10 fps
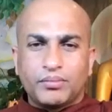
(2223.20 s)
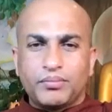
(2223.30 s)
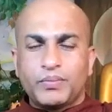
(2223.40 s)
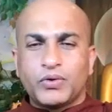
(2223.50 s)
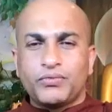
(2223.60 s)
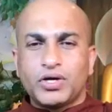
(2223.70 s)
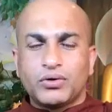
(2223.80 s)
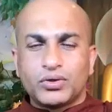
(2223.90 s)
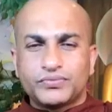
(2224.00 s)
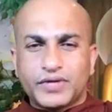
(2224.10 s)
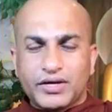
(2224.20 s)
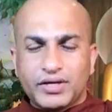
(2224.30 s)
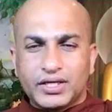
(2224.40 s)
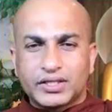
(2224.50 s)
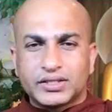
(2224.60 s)
before we go to five
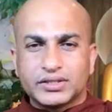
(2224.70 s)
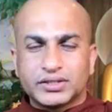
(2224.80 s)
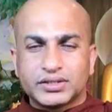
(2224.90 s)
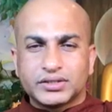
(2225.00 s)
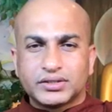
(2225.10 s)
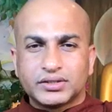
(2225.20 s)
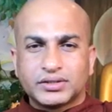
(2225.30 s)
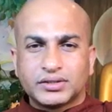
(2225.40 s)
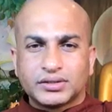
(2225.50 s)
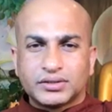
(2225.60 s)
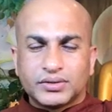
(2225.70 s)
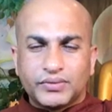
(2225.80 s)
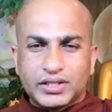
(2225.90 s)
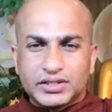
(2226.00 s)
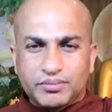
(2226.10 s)
hindrances,
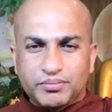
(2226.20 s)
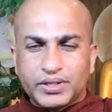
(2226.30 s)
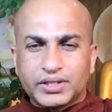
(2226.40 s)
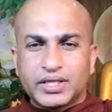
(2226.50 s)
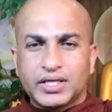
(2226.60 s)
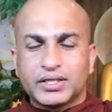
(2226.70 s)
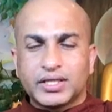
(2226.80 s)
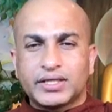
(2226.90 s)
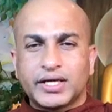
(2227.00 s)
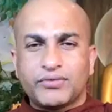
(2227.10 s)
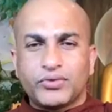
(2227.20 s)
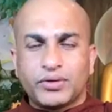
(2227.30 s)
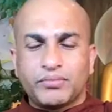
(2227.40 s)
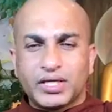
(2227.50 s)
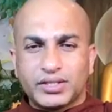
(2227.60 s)
very simple thing that I want
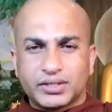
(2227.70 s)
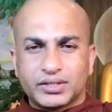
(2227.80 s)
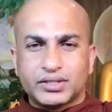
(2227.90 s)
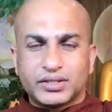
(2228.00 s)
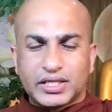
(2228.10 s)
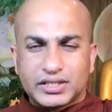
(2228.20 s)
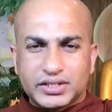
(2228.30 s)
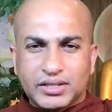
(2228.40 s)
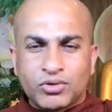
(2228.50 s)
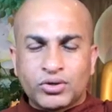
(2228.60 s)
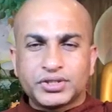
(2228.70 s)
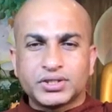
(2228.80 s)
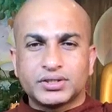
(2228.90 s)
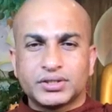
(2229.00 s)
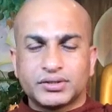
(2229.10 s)
to mention that's
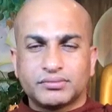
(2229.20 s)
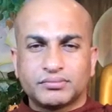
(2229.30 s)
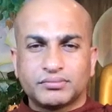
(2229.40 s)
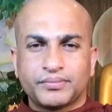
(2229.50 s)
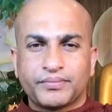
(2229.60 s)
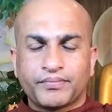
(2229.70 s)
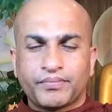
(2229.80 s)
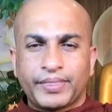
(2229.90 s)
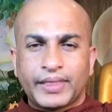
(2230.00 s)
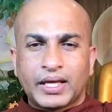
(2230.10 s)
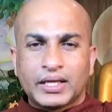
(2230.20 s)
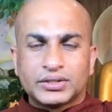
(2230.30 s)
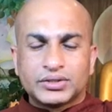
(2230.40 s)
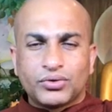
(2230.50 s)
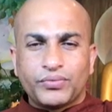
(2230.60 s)
emotions.
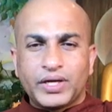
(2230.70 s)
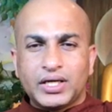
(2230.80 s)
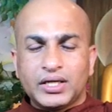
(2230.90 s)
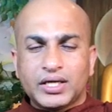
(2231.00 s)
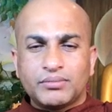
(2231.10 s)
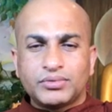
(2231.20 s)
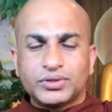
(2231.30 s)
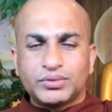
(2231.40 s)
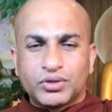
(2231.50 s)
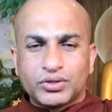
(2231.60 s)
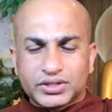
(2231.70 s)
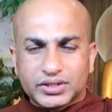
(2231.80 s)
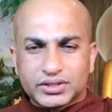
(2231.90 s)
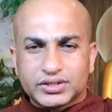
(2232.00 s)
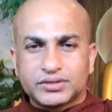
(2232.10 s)
So when it comes to
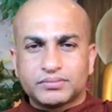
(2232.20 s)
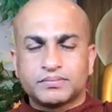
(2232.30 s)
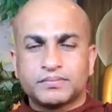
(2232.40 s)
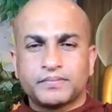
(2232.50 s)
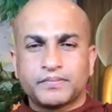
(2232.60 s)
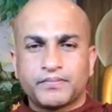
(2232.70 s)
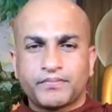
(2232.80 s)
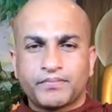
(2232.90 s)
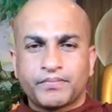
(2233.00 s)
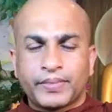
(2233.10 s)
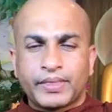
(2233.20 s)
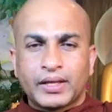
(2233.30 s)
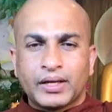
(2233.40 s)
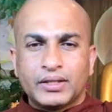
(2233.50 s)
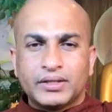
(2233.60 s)
emotions,
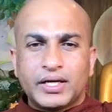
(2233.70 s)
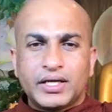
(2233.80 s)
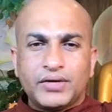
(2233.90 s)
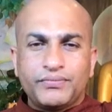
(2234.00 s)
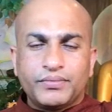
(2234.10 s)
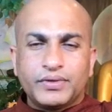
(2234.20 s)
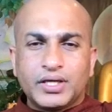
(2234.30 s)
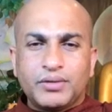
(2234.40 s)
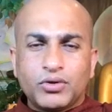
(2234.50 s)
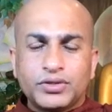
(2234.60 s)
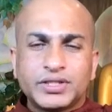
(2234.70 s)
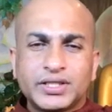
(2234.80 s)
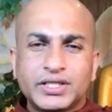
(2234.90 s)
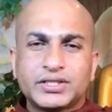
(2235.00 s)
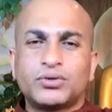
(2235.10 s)
that if emotion
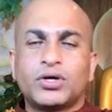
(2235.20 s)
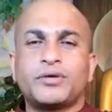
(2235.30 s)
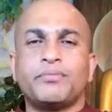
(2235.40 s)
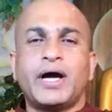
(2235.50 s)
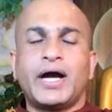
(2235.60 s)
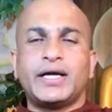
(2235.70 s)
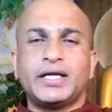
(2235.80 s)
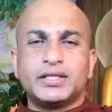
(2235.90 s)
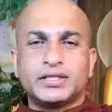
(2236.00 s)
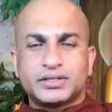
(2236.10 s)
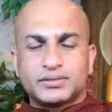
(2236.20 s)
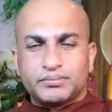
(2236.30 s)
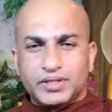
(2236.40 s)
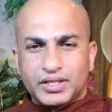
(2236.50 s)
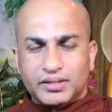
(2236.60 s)
is not bad in this
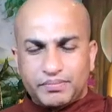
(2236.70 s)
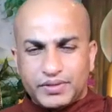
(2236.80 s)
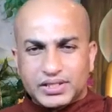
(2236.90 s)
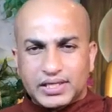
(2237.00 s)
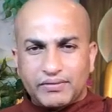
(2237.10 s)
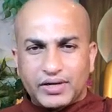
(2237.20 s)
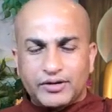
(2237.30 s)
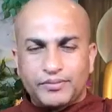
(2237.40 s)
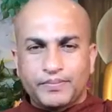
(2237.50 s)
in the first level.